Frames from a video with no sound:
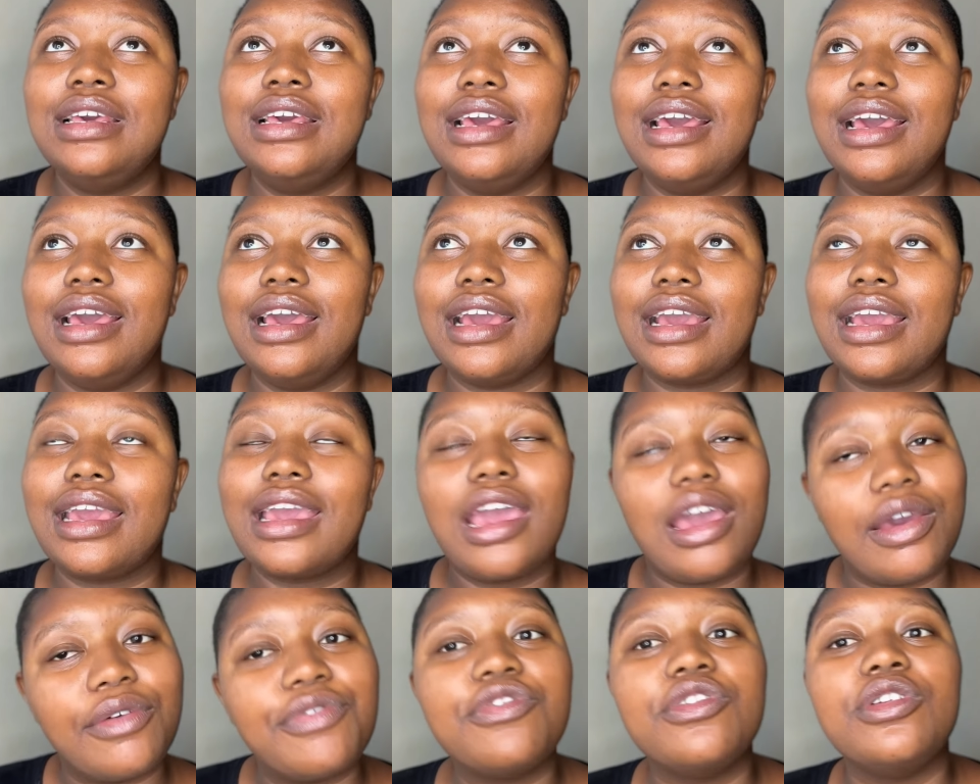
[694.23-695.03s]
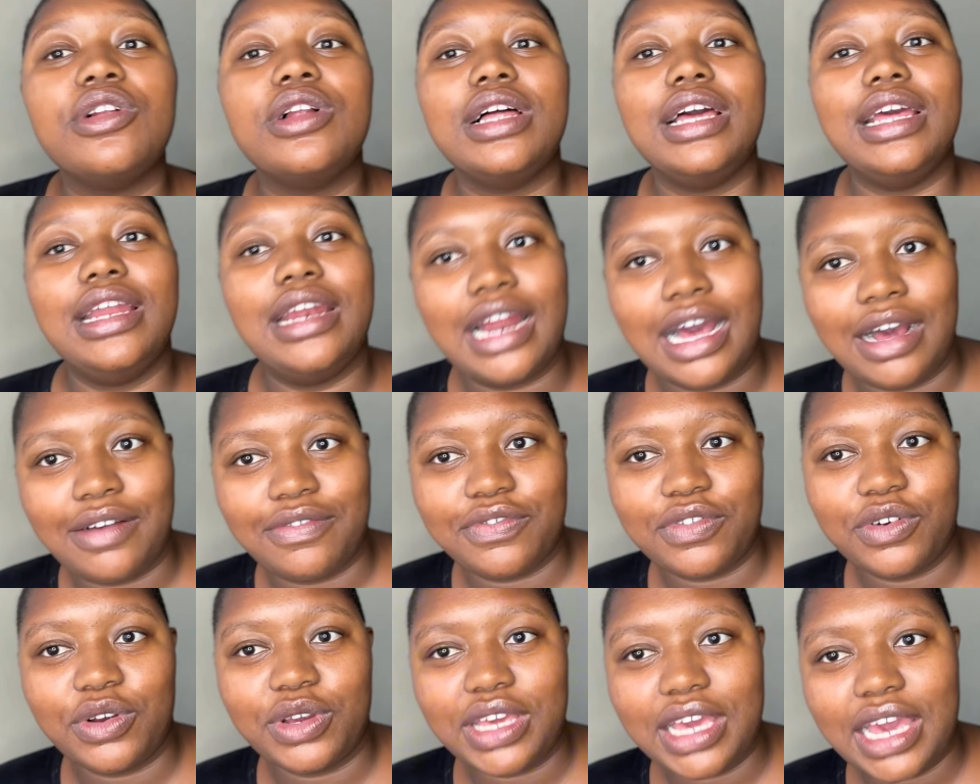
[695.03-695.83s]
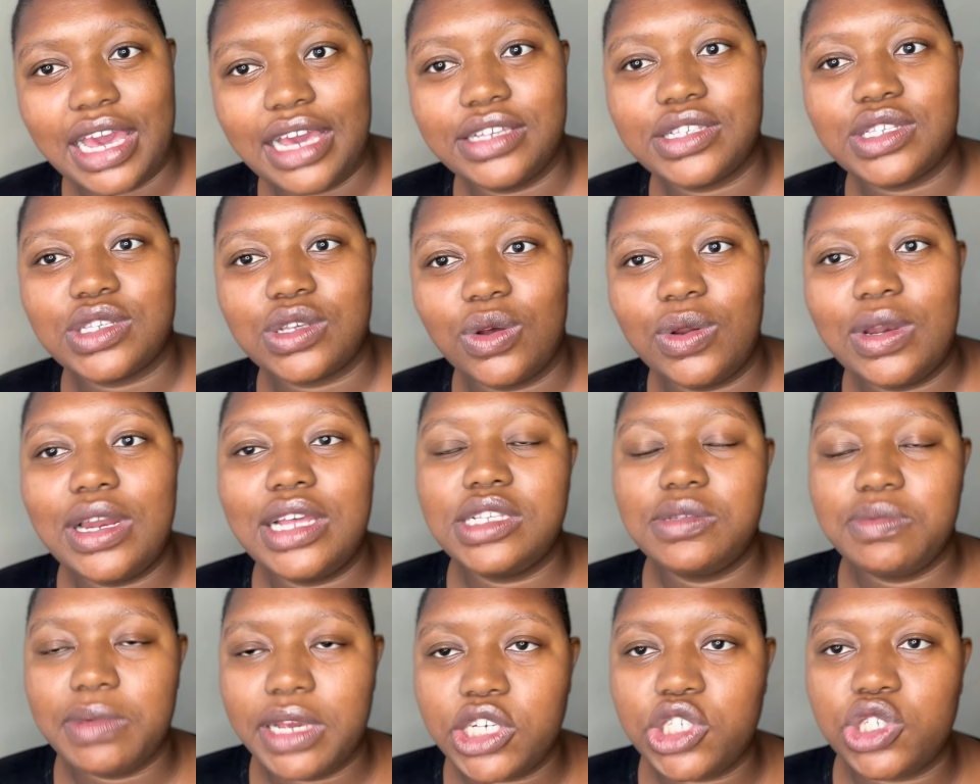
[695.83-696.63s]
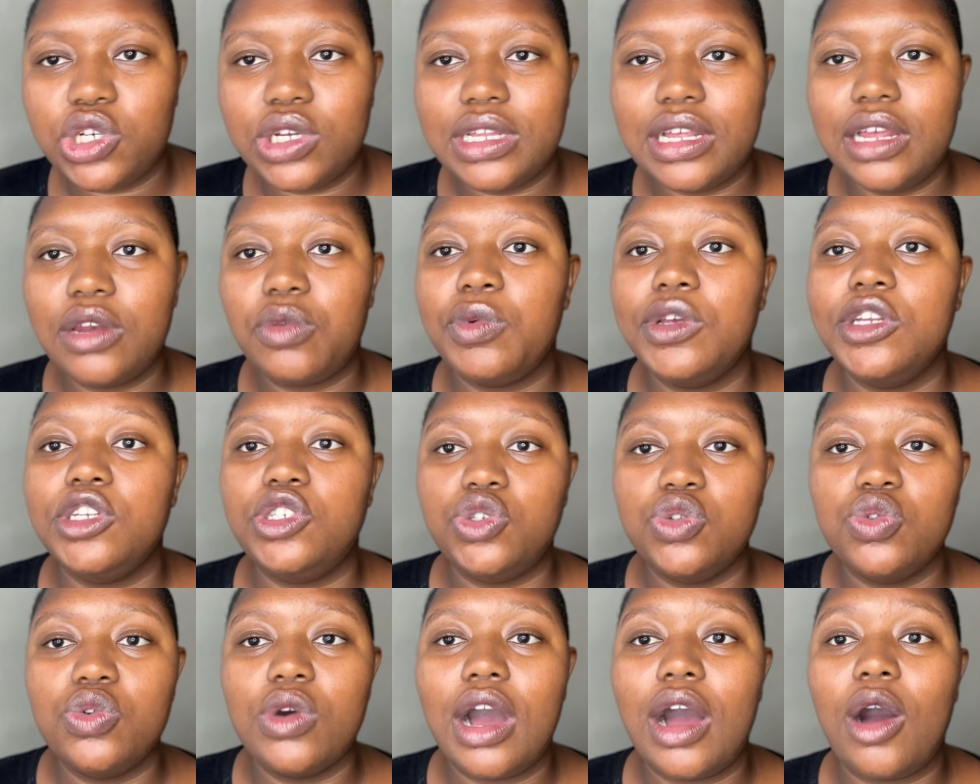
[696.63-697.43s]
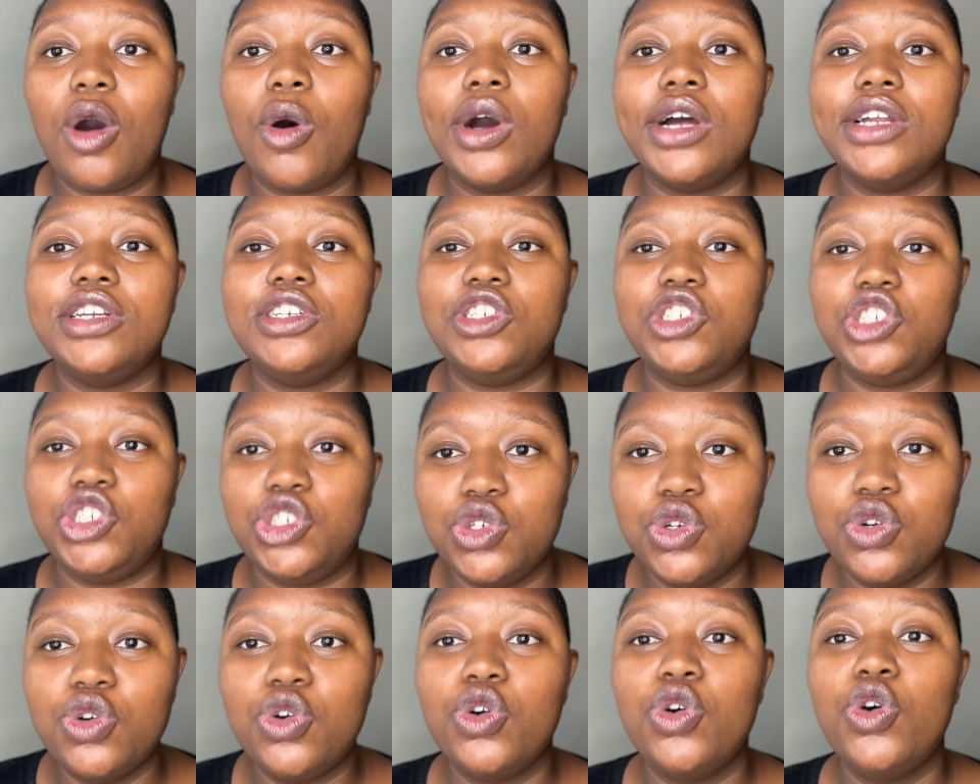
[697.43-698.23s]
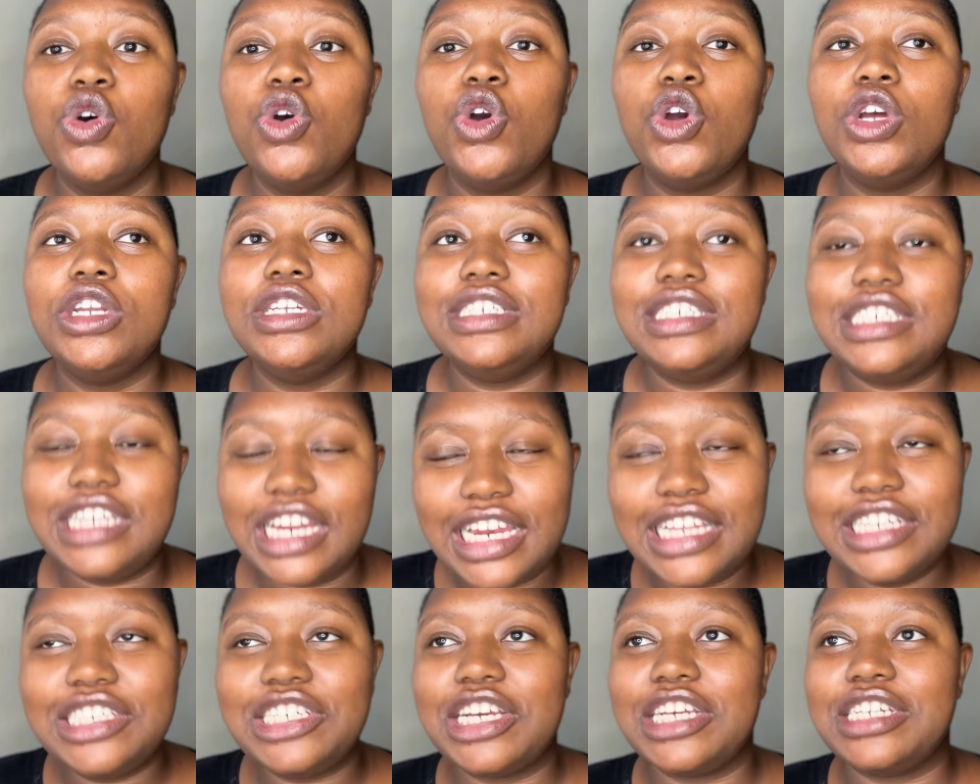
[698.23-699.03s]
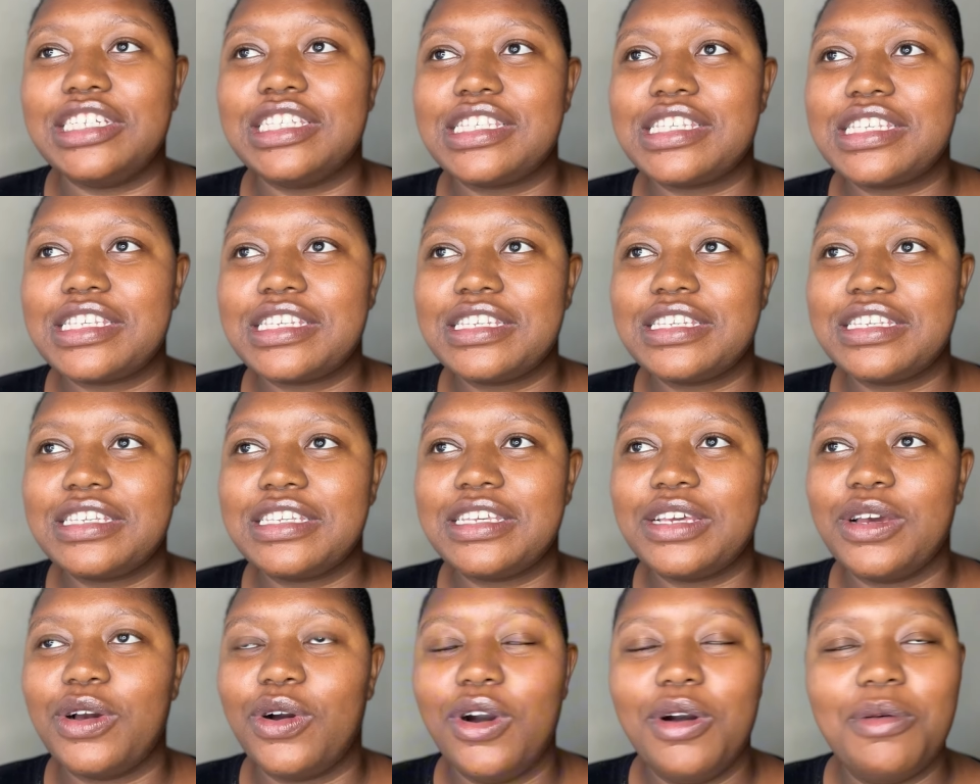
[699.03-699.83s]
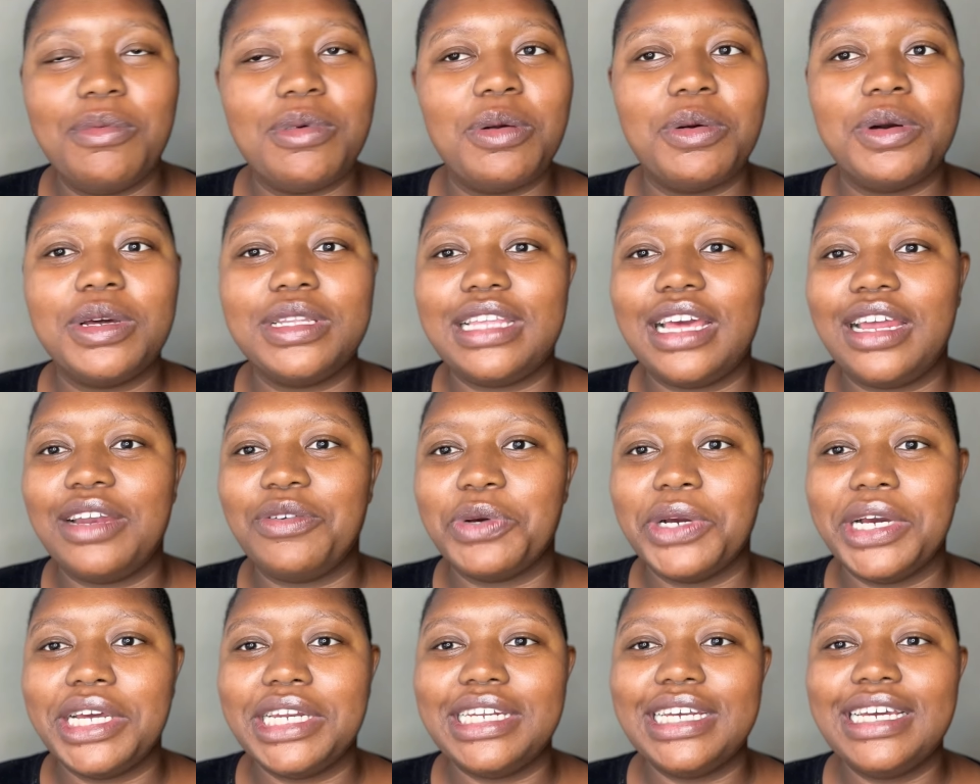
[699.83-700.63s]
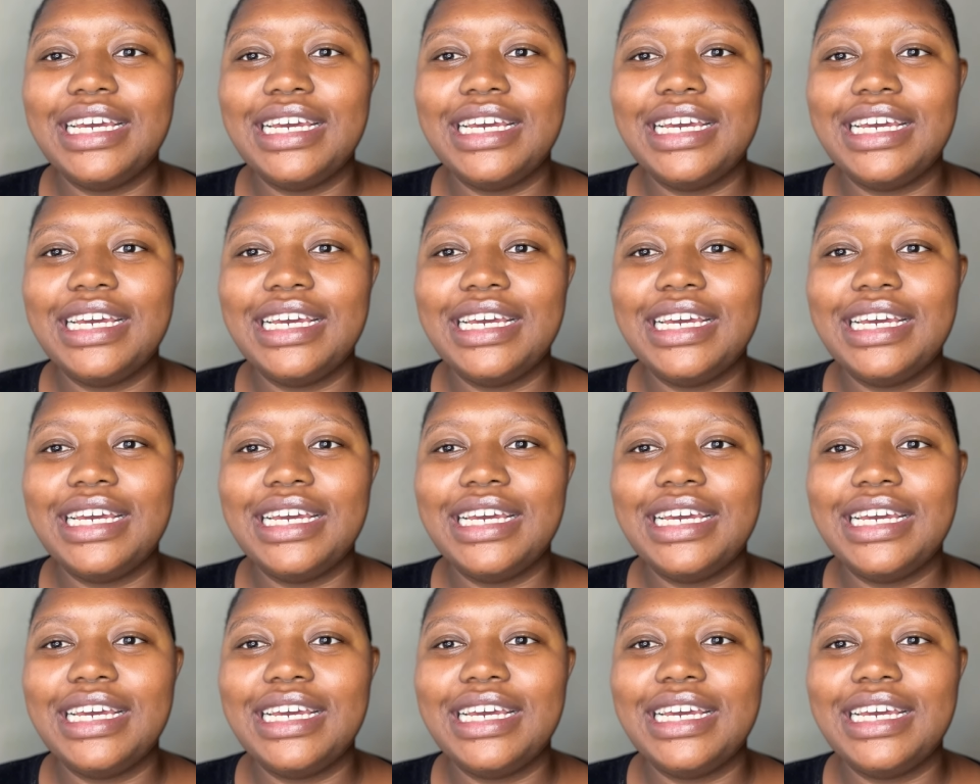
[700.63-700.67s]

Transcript: uh, careful enough okay so let's make sure that we do our due diligence oh remember that word